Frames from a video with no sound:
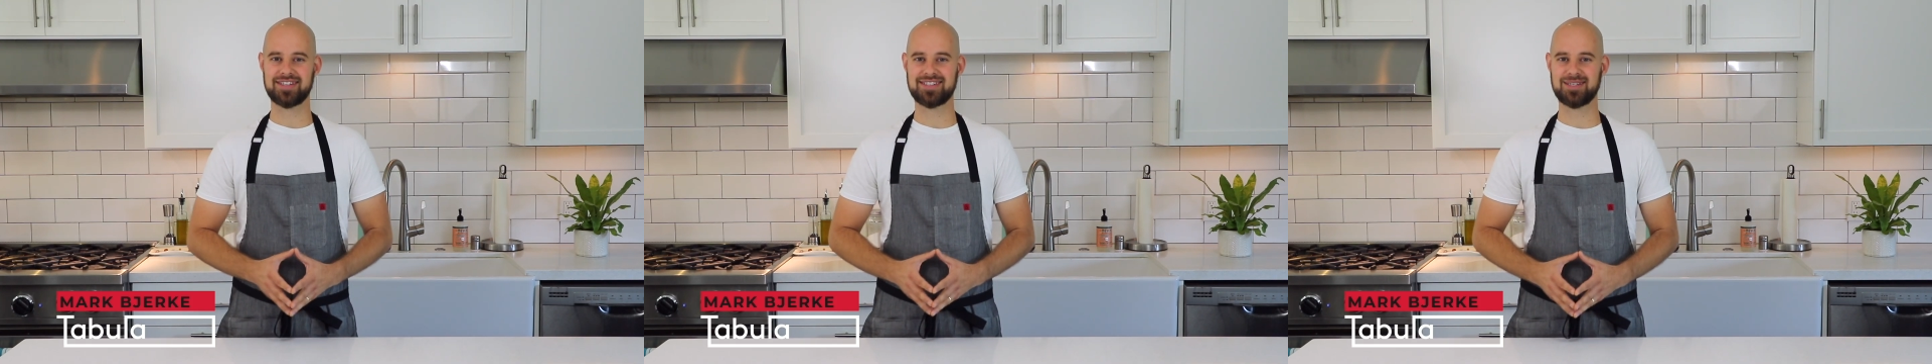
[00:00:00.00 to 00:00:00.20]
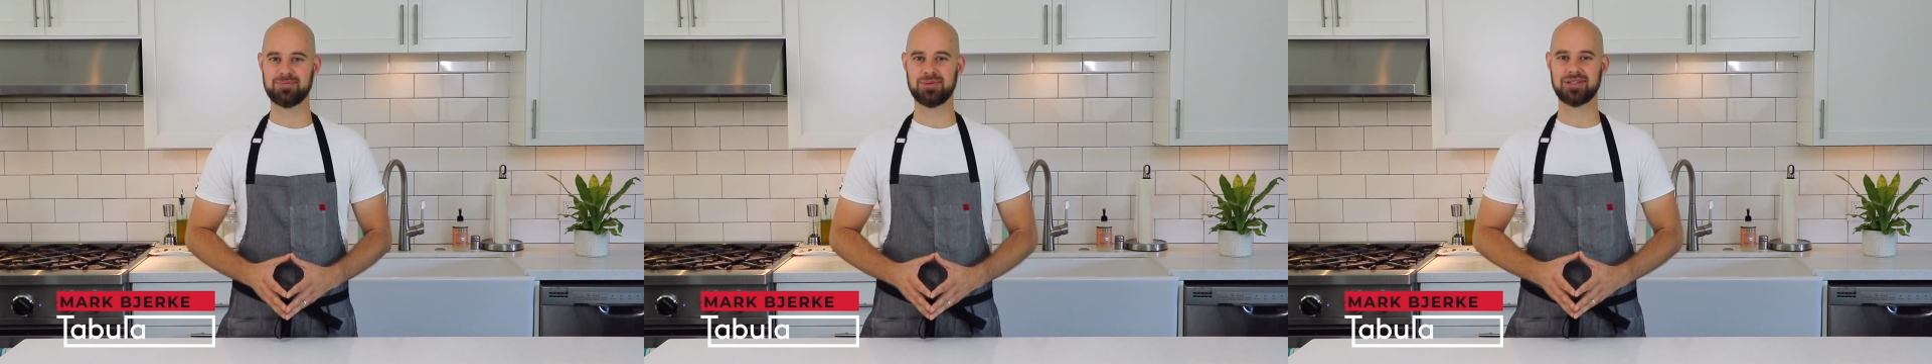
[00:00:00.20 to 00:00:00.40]

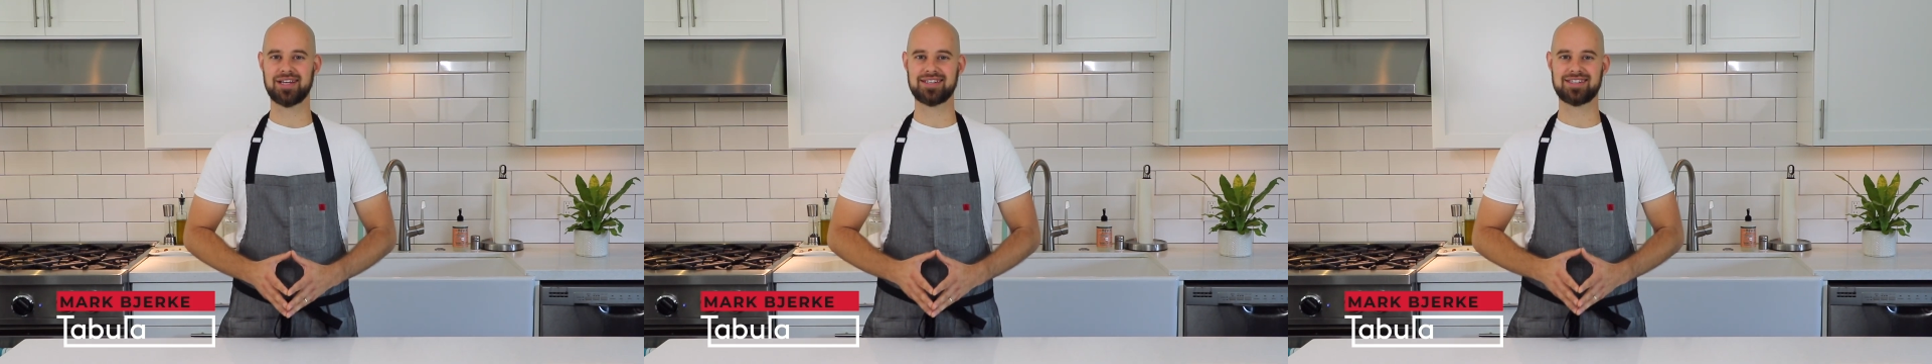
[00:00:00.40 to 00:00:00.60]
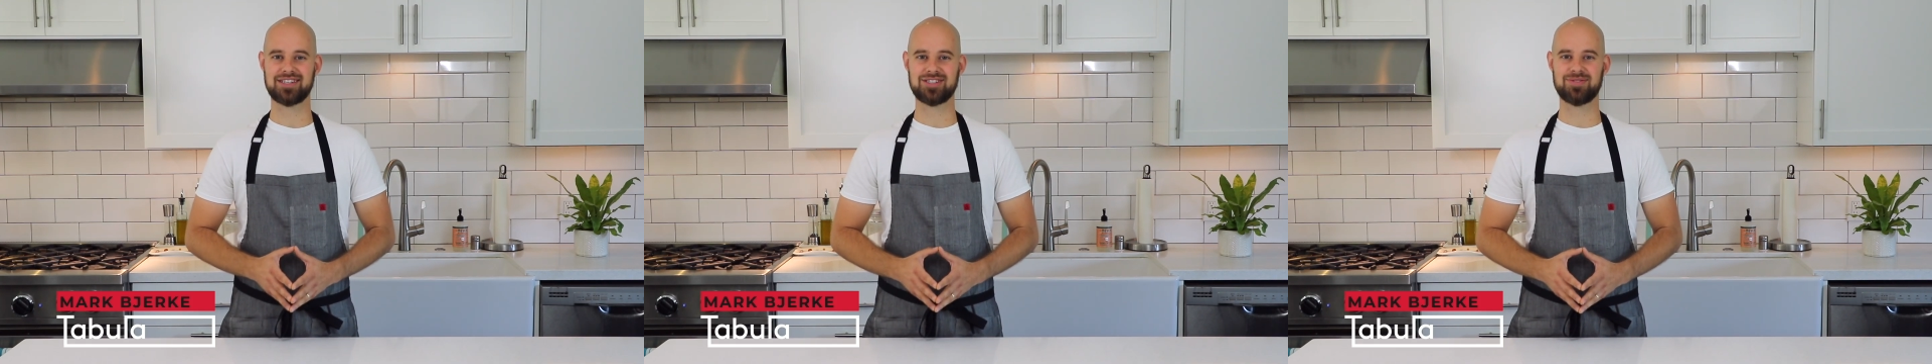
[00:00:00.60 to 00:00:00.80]
simple
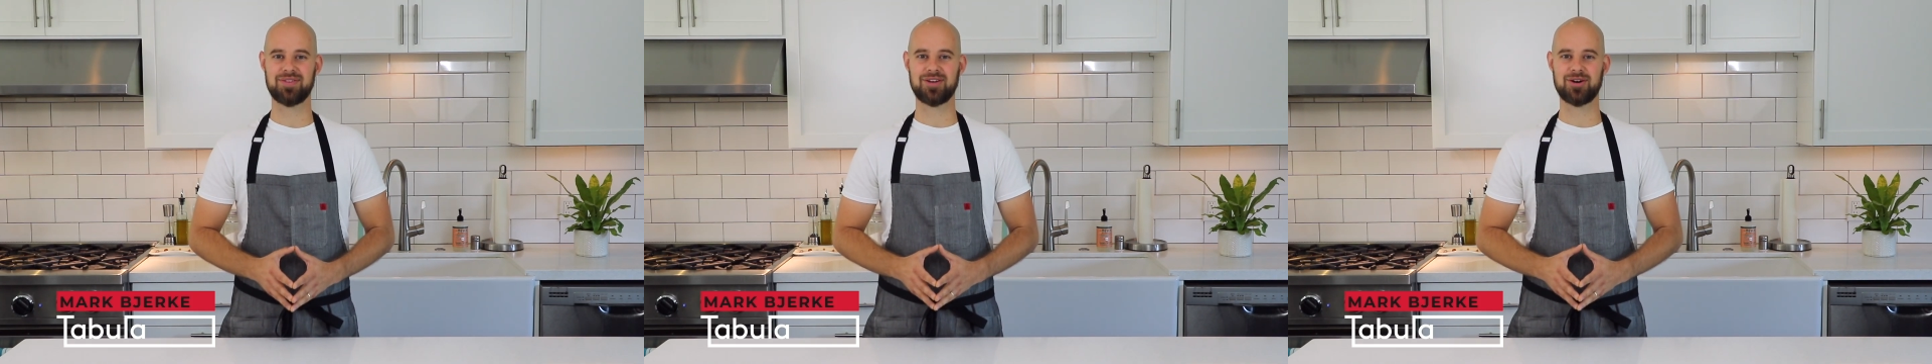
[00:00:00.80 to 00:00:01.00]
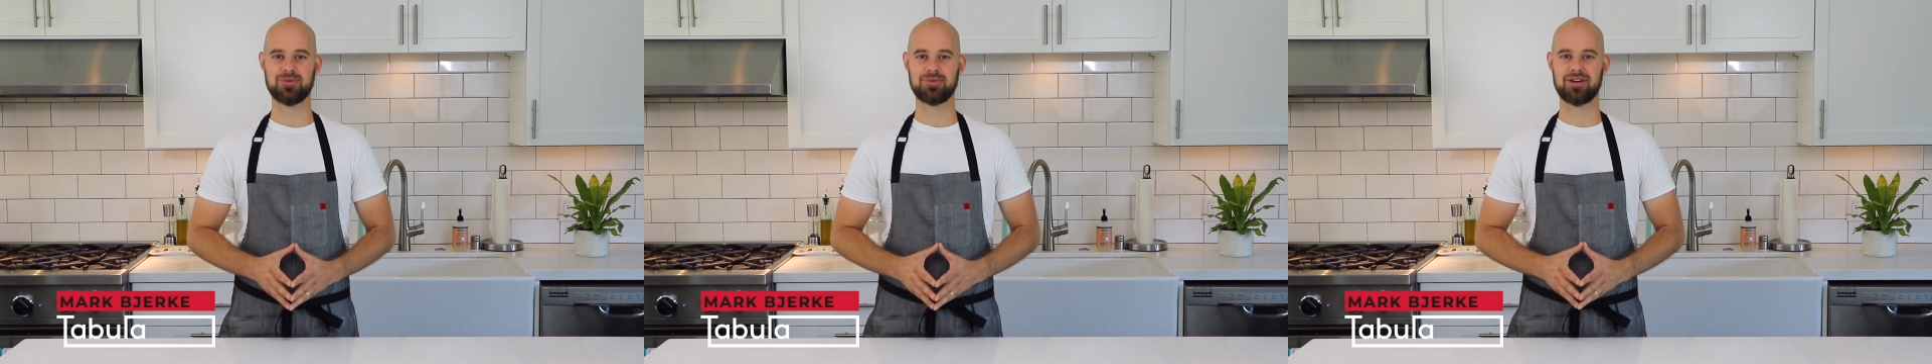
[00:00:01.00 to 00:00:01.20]
lessons for
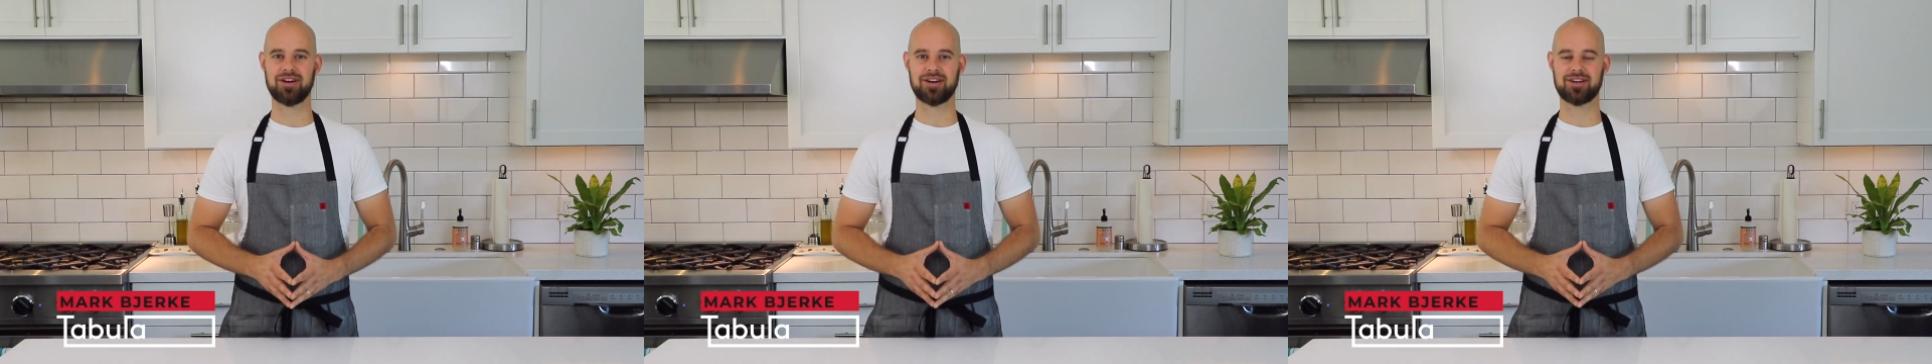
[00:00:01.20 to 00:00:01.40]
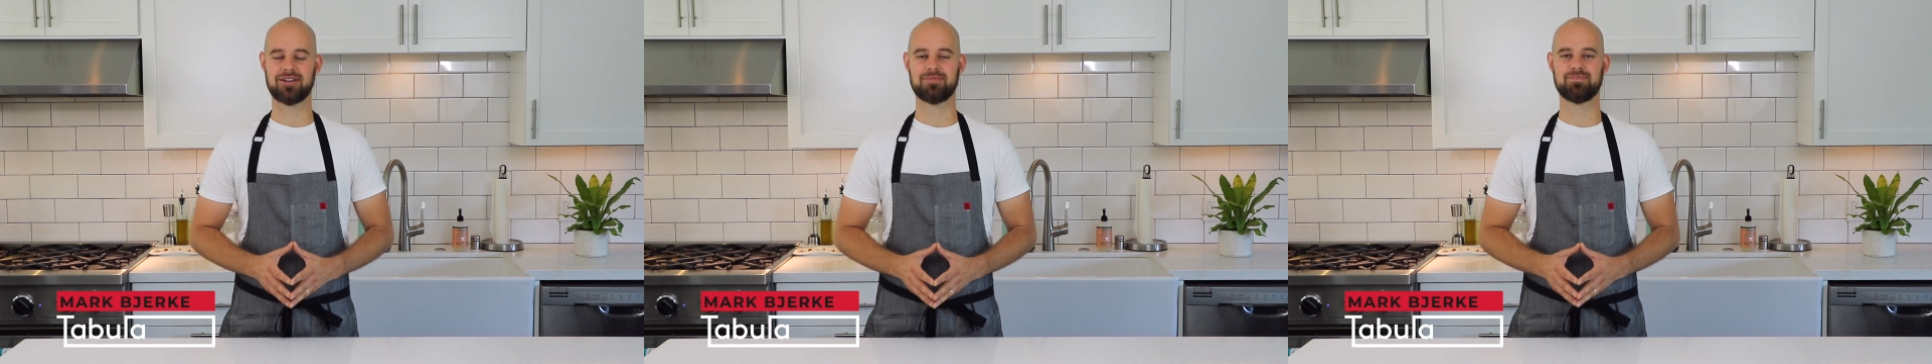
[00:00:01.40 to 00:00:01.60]
the home
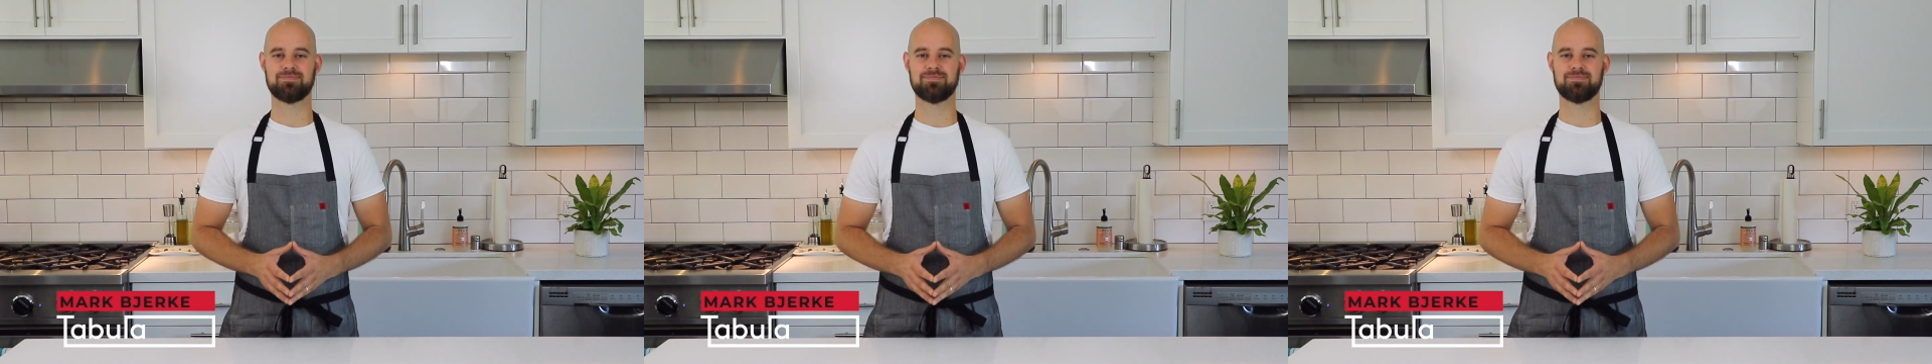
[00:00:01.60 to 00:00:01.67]
cook.